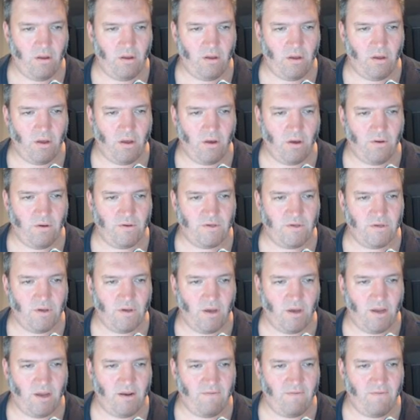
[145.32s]

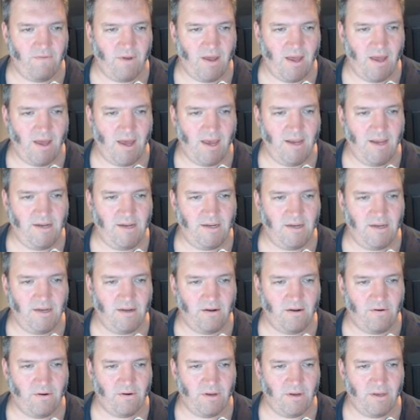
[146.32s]
cosine of 80
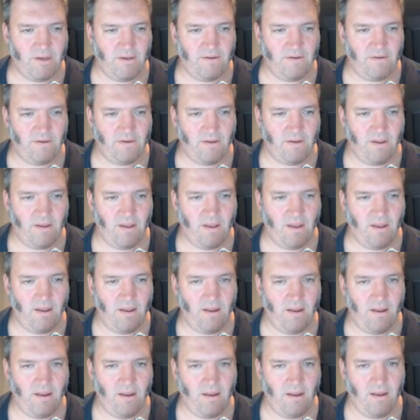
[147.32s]
degrees.
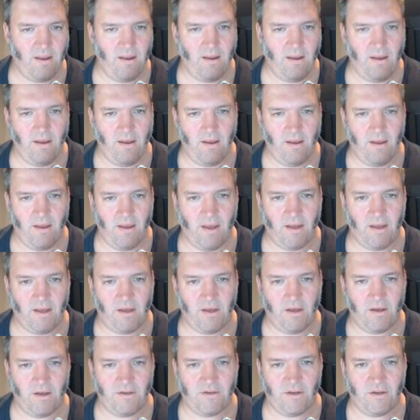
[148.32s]
And
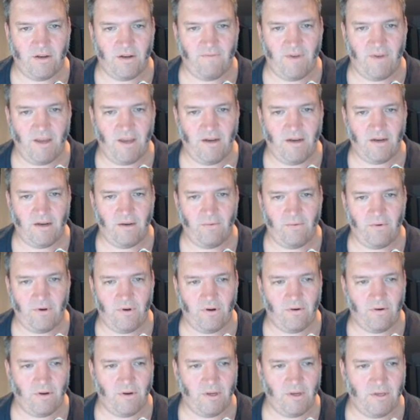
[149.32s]
cosine of 80
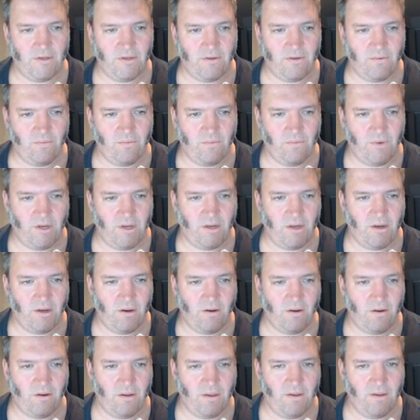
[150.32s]
degrees, we
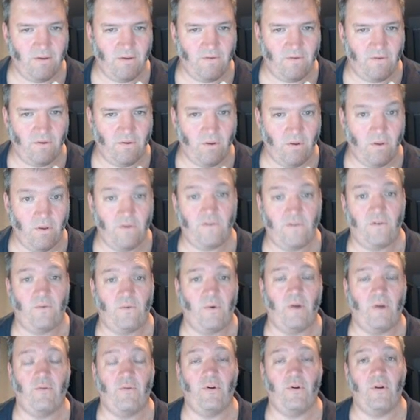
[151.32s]
know, is
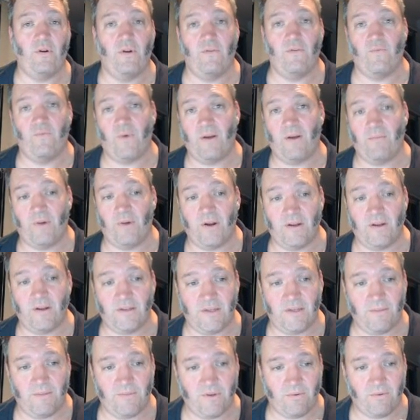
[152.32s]
square root of 1
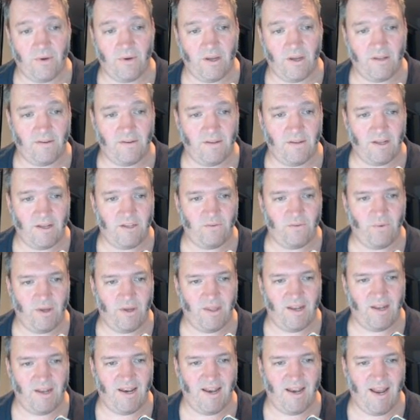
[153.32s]
minus m squared. So that's where
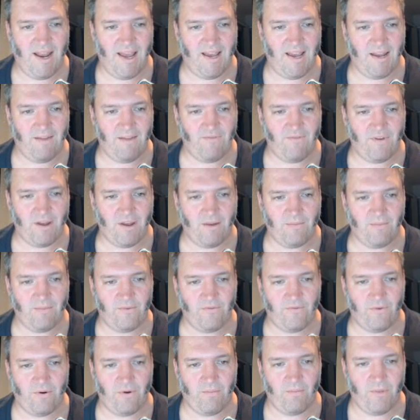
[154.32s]
the negative comes
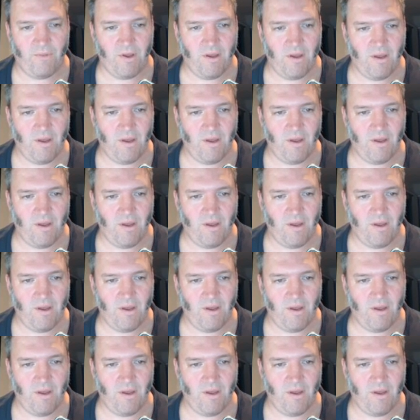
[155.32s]
from